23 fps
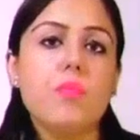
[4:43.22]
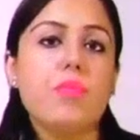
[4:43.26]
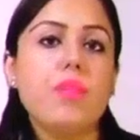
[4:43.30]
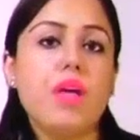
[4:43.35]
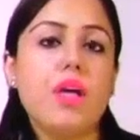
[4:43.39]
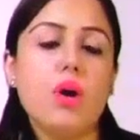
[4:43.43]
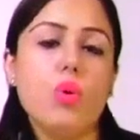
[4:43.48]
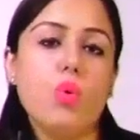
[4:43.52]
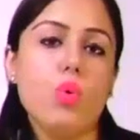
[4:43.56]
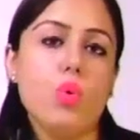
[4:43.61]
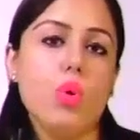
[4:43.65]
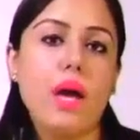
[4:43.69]

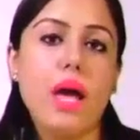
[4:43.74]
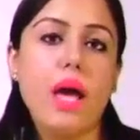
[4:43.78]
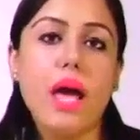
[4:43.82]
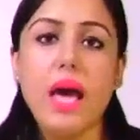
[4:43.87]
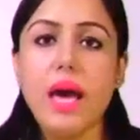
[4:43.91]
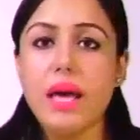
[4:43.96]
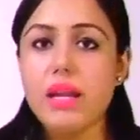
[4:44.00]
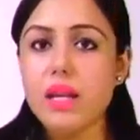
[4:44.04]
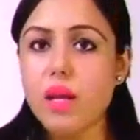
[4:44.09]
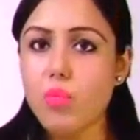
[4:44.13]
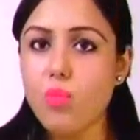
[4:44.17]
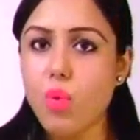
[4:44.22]
Now,
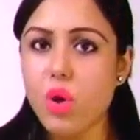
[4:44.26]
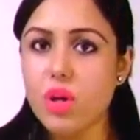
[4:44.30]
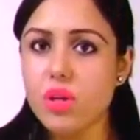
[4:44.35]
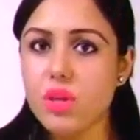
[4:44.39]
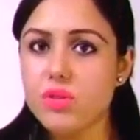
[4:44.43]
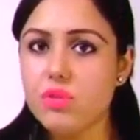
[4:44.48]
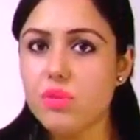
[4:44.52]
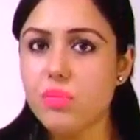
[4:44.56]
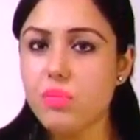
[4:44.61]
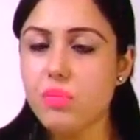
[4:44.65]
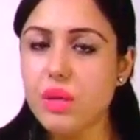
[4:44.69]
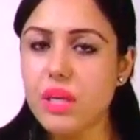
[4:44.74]

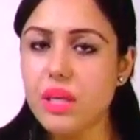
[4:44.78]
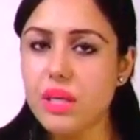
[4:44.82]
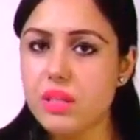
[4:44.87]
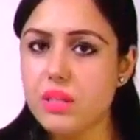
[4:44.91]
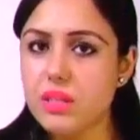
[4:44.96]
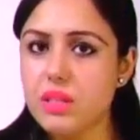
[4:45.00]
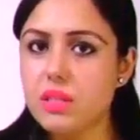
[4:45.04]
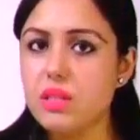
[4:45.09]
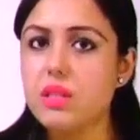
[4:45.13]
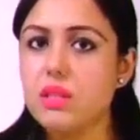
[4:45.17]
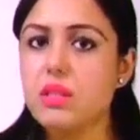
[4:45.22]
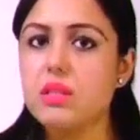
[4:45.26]
anabolism
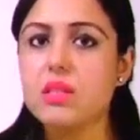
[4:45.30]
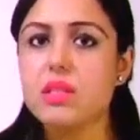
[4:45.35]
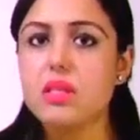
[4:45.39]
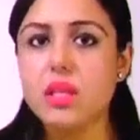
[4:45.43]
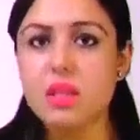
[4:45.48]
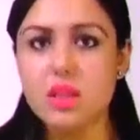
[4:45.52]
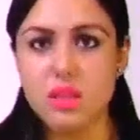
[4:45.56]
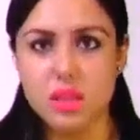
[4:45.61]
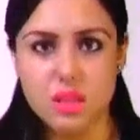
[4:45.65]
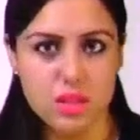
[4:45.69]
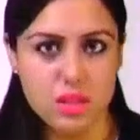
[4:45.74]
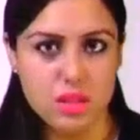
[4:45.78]
means
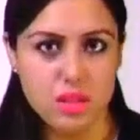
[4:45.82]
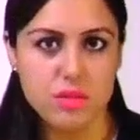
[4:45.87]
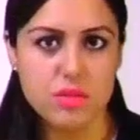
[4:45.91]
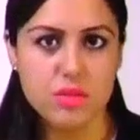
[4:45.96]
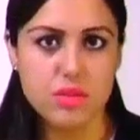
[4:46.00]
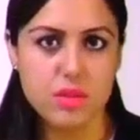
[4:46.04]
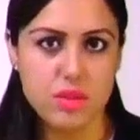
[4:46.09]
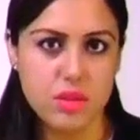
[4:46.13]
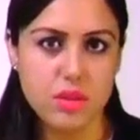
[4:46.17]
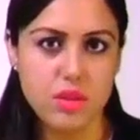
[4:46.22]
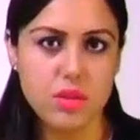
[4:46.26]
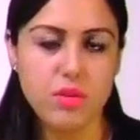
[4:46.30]

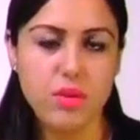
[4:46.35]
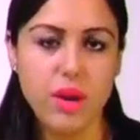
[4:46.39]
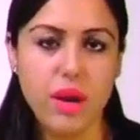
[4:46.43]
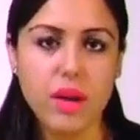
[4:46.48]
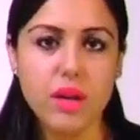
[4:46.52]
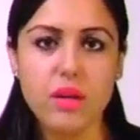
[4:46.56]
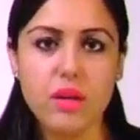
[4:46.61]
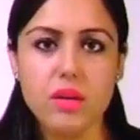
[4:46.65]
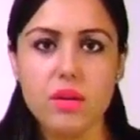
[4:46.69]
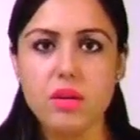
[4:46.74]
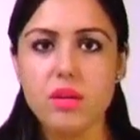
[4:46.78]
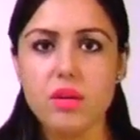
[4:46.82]
synthesis, right?
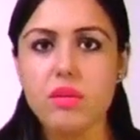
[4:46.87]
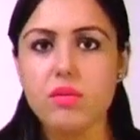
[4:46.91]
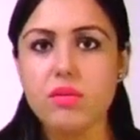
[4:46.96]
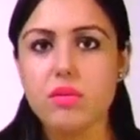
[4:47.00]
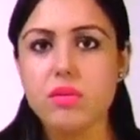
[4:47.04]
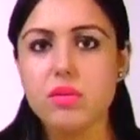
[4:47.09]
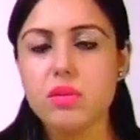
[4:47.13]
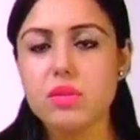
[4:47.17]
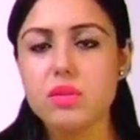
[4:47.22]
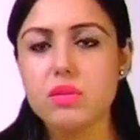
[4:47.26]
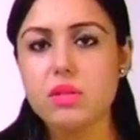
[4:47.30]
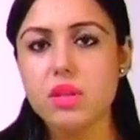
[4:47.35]

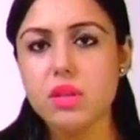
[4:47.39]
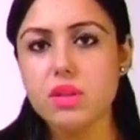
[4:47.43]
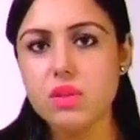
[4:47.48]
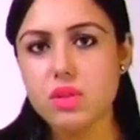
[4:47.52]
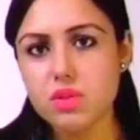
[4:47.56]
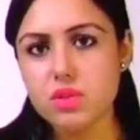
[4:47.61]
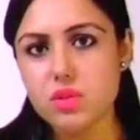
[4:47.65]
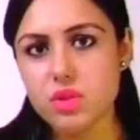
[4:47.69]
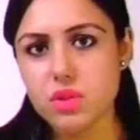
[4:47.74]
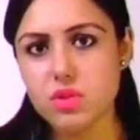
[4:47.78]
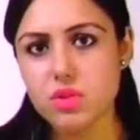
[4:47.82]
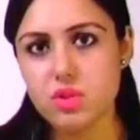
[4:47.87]

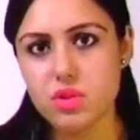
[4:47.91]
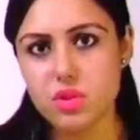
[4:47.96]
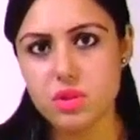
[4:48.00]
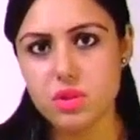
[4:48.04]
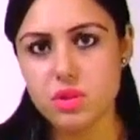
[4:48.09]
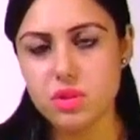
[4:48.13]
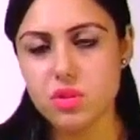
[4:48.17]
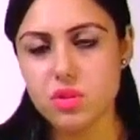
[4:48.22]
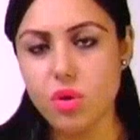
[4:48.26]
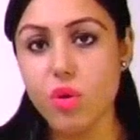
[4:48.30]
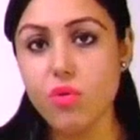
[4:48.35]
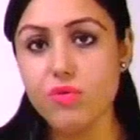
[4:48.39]

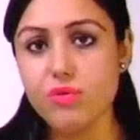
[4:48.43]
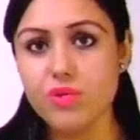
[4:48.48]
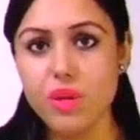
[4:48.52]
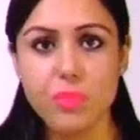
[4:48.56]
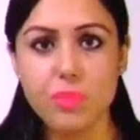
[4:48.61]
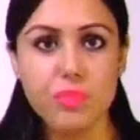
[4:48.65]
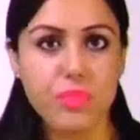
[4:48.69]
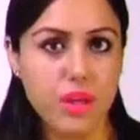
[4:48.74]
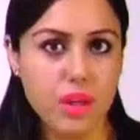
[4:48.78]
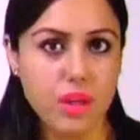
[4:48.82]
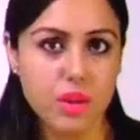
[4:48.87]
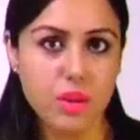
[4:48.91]
Synthesis of
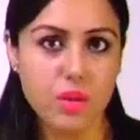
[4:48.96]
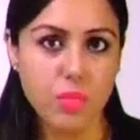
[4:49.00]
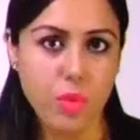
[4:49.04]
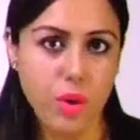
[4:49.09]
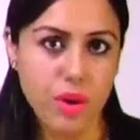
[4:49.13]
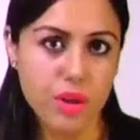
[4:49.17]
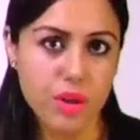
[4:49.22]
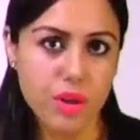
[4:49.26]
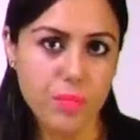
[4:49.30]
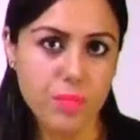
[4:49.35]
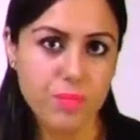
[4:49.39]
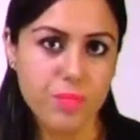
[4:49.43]
something in the
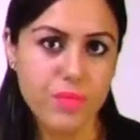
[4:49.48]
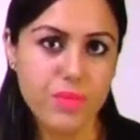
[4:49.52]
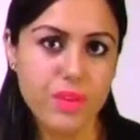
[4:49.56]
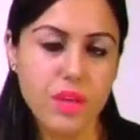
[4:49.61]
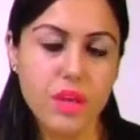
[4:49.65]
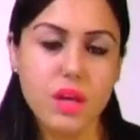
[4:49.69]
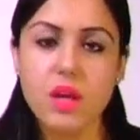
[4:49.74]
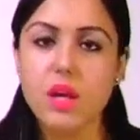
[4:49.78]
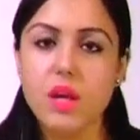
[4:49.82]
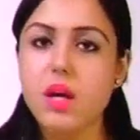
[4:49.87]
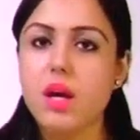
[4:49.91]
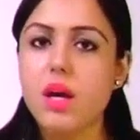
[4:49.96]
body.
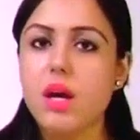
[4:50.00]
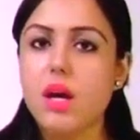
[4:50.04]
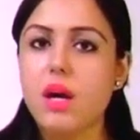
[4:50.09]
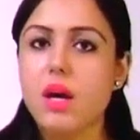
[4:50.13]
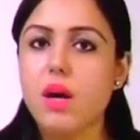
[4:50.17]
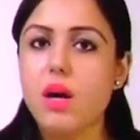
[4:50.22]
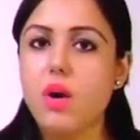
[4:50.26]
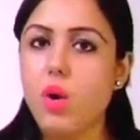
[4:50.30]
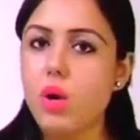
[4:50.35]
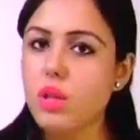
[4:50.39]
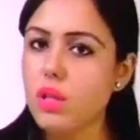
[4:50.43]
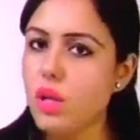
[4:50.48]

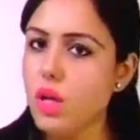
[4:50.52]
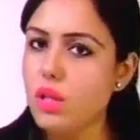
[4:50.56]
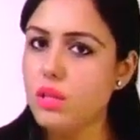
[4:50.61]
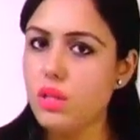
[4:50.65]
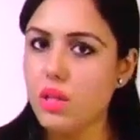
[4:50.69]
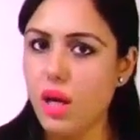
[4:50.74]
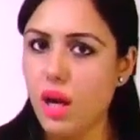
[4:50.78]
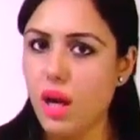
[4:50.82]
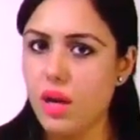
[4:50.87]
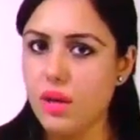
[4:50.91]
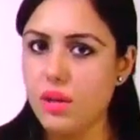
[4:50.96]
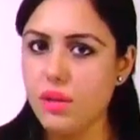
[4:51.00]
On the
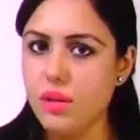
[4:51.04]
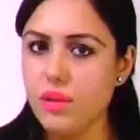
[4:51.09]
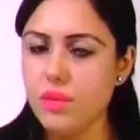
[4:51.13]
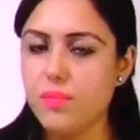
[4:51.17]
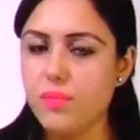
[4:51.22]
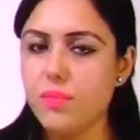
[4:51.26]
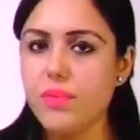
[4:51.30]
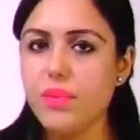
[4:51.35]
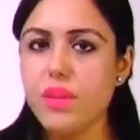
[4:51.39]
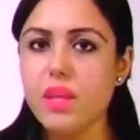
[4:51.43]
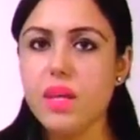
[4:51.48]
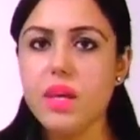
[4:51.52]
other hand,
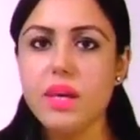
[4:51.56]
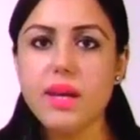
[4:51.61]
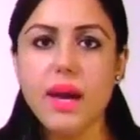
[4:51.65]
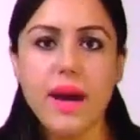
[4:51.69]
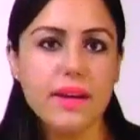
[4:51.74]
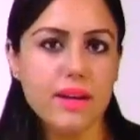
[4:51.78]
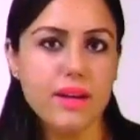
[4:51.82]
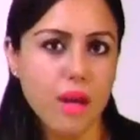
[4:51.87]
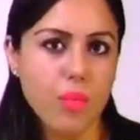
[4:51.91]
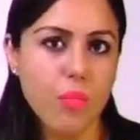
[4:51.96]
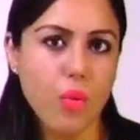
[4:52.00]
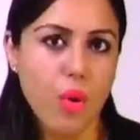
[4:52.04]

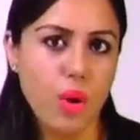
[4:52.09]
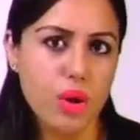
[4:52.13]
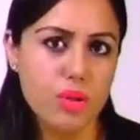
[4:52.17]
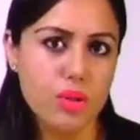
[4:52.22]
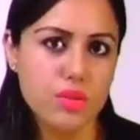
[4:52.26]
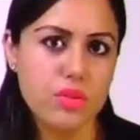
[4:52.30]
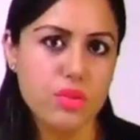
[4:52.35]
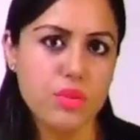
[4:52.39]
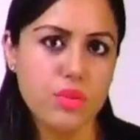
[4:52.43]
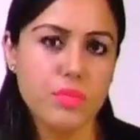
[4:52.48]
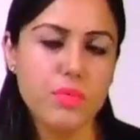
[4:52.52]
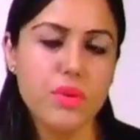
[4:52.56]

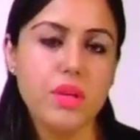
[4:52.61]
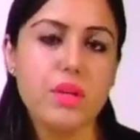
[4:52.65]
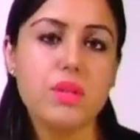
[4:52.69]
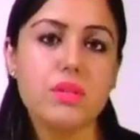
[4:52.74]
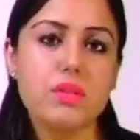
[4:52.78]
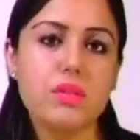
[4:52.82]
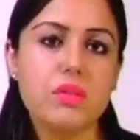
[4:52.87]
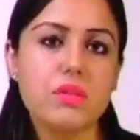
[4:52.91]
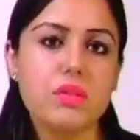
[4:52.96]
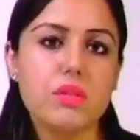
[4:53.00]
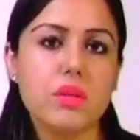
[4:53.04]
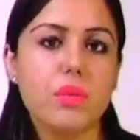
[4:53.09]
catabolism
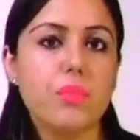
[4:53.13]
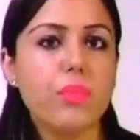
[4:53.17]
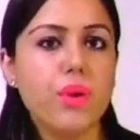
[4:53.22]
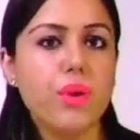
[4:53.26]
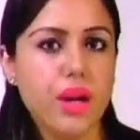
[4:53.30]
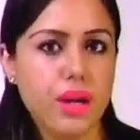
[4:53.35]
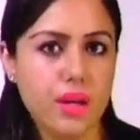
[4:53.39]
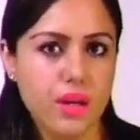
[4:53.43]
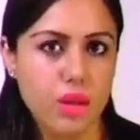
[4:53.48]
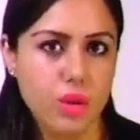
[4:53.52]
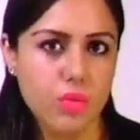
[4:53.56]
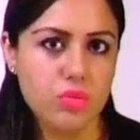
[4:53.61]
is
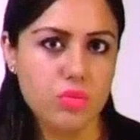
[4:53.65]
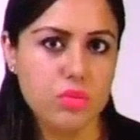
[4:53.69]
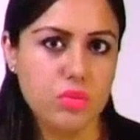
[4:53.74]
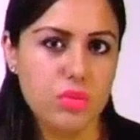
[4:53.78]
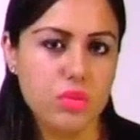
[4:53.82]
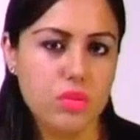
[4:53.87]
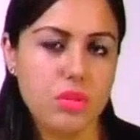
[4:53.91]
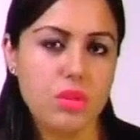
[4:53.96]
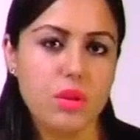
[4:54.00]
breakdown